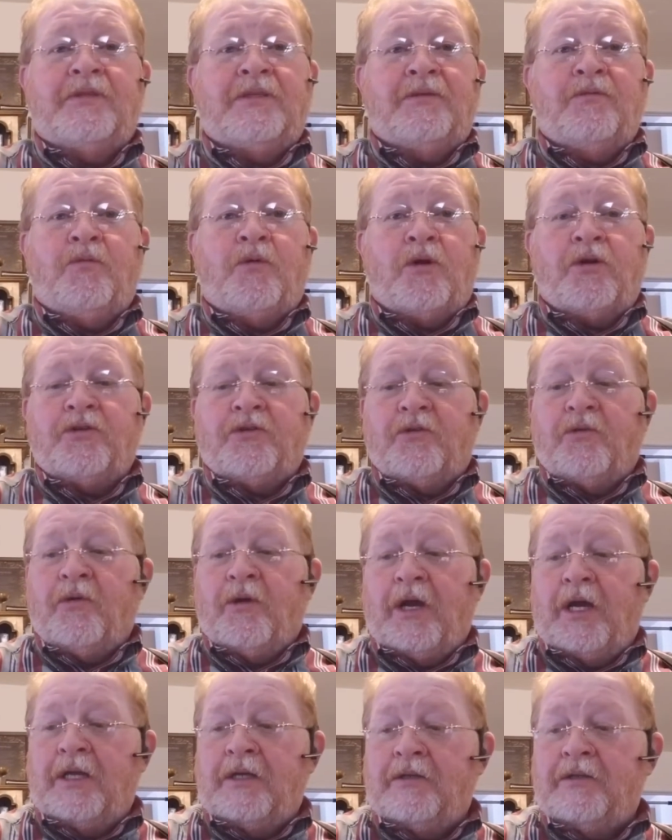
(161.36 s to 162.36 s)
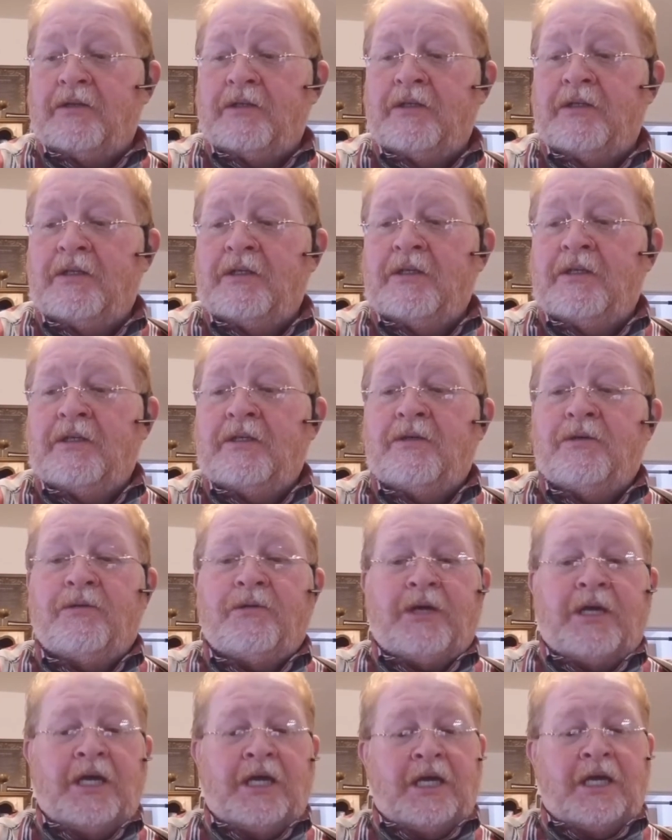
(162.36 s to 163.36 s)
worked great.
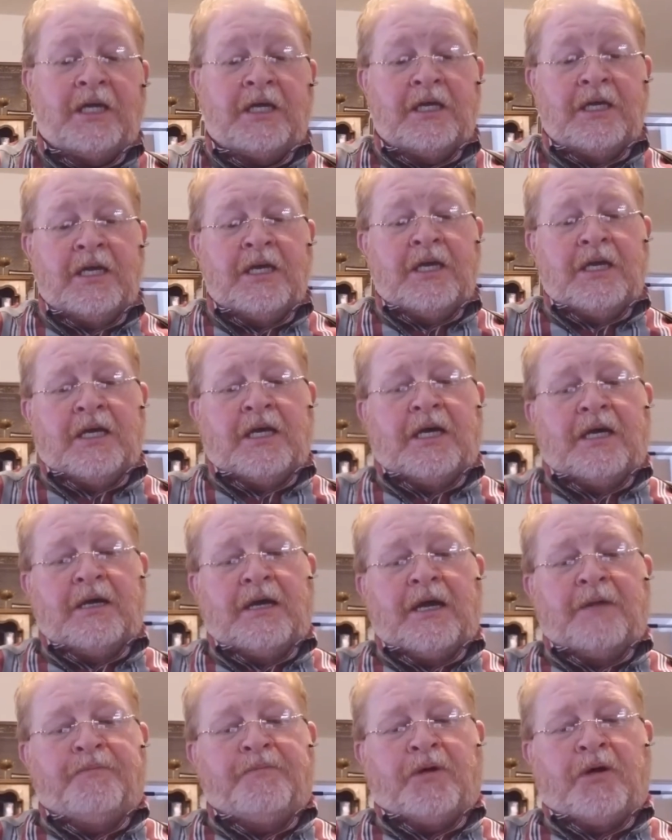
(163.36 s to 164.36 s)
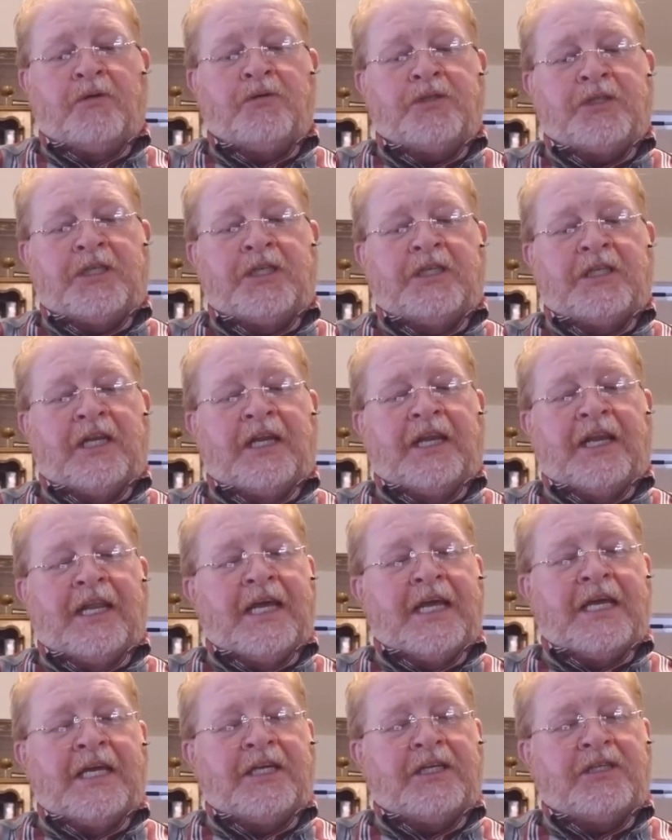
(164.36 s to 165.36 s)
Okay, I posted the
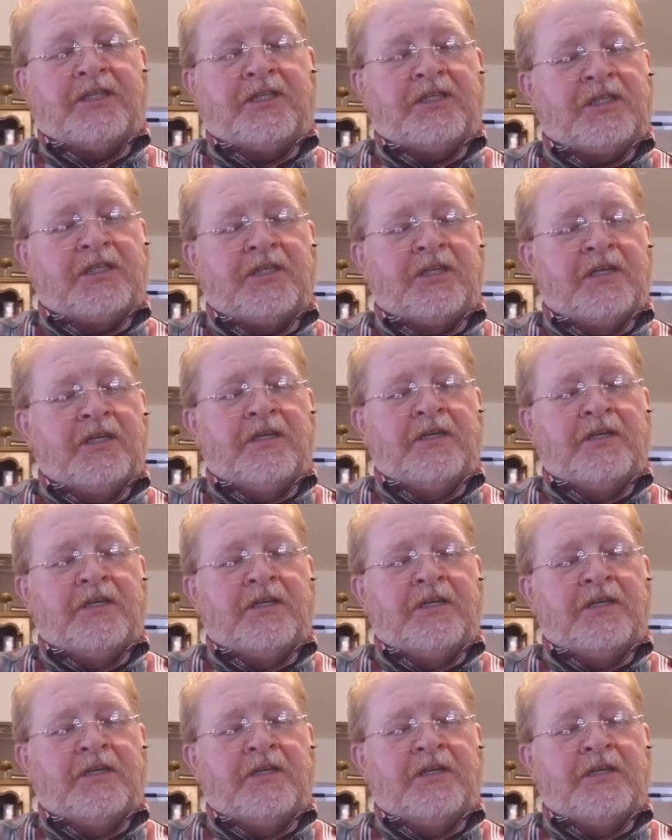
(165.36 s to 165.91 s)
links